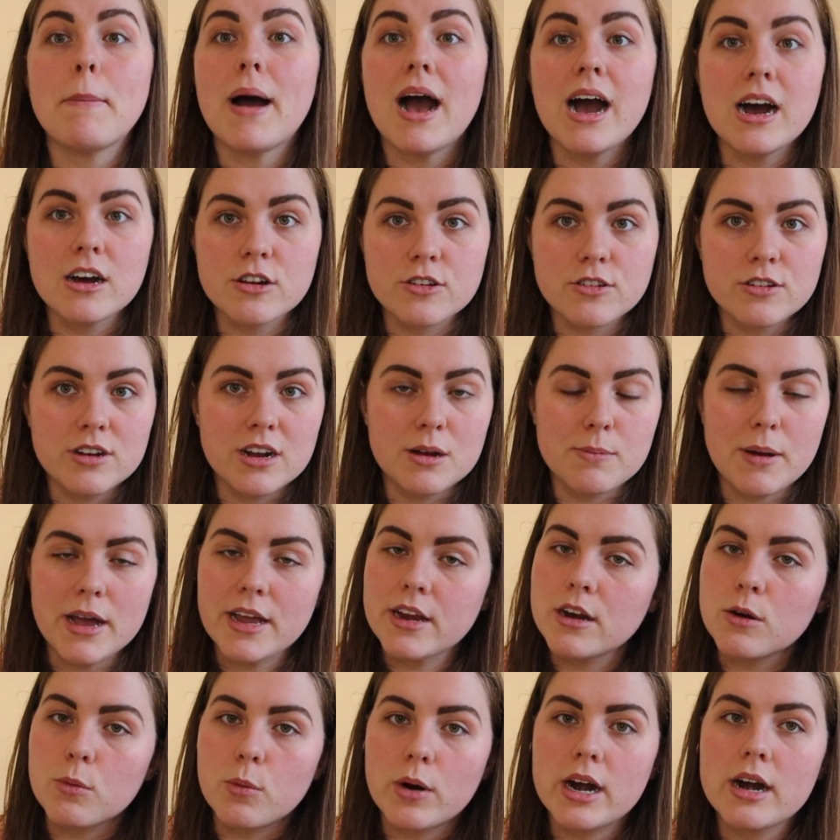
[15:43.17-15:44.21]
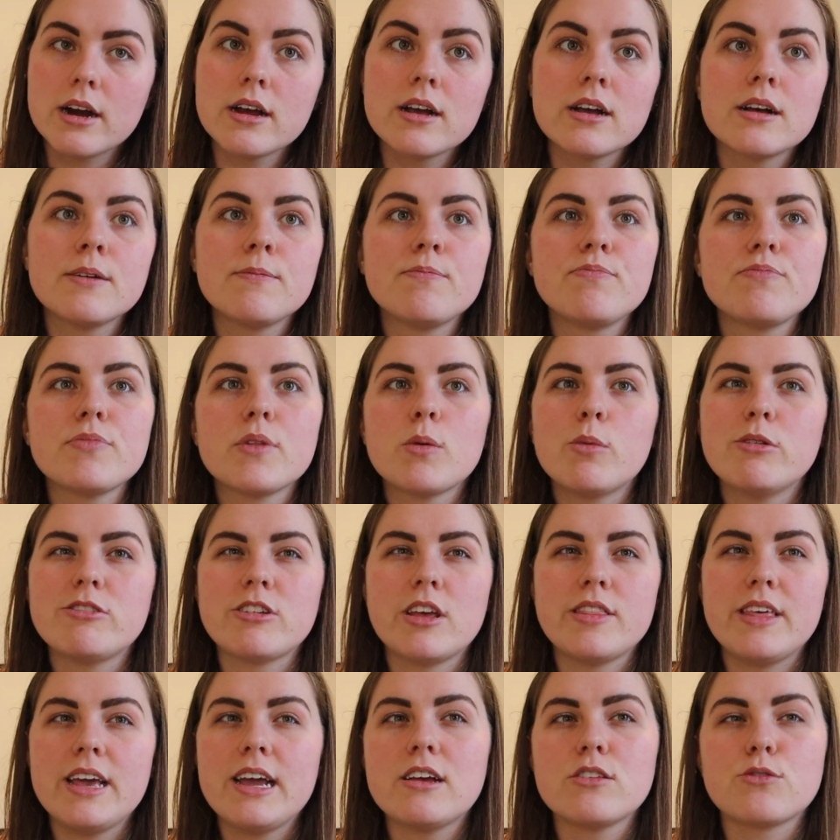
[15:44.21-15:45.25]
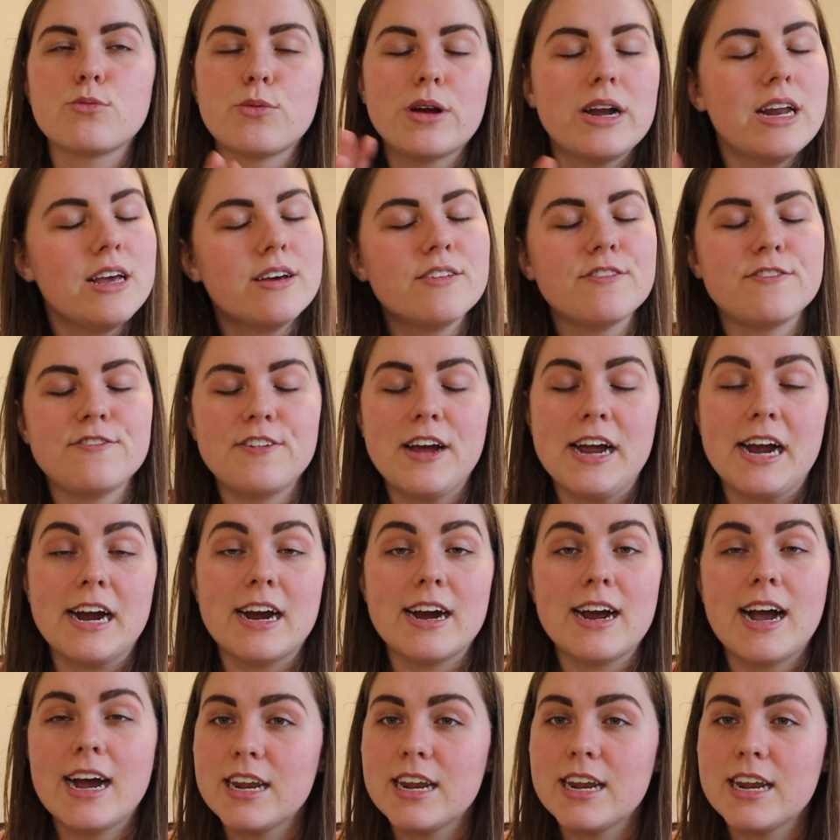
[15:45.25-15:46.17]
passionate about your work, which I think is really unfair.